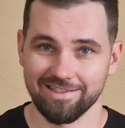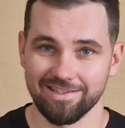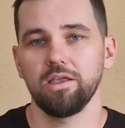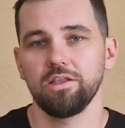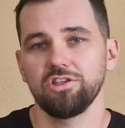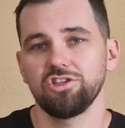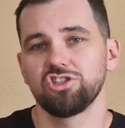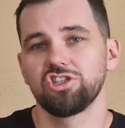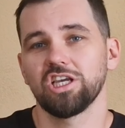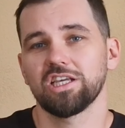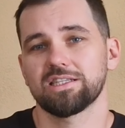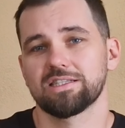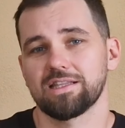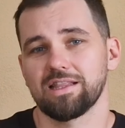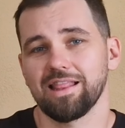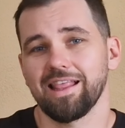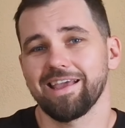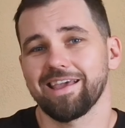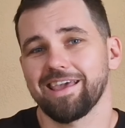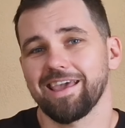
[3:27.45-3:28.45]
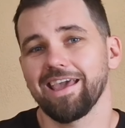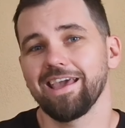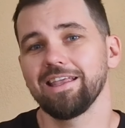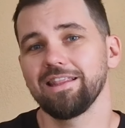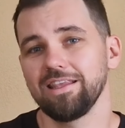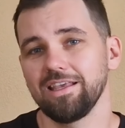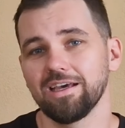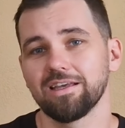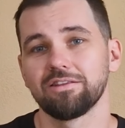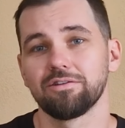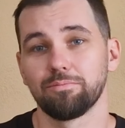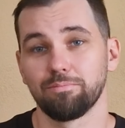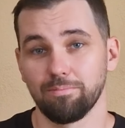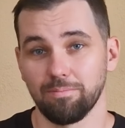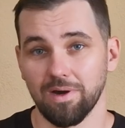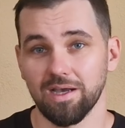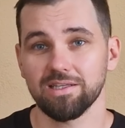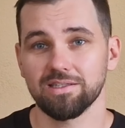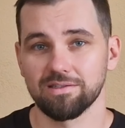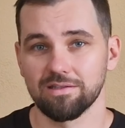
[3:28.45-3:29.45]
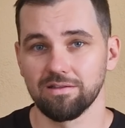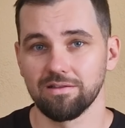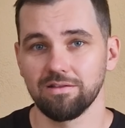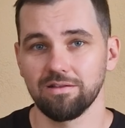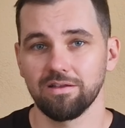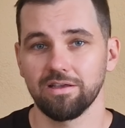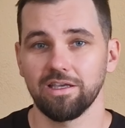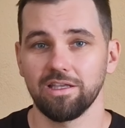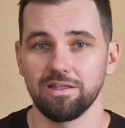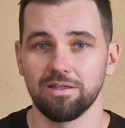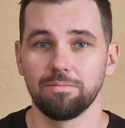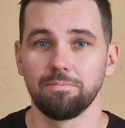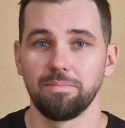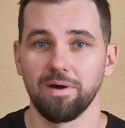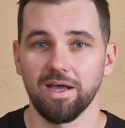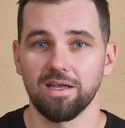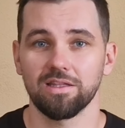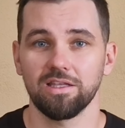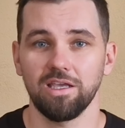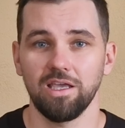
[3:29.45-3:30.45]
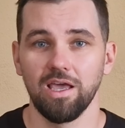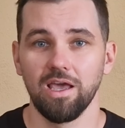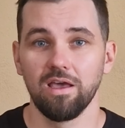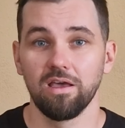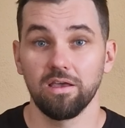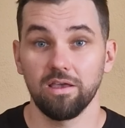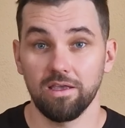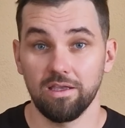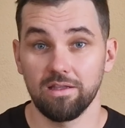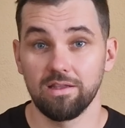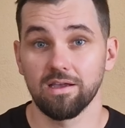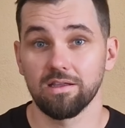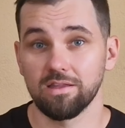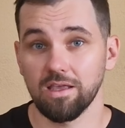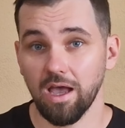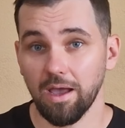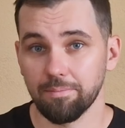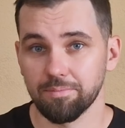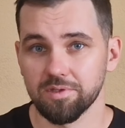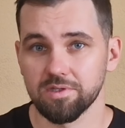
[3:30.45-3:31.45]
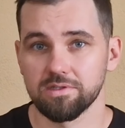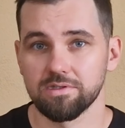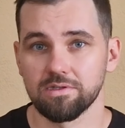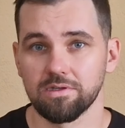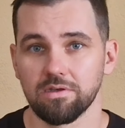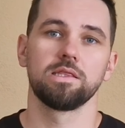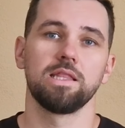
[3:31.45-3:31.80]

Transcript: And just like any other muscle in the body, it adapts.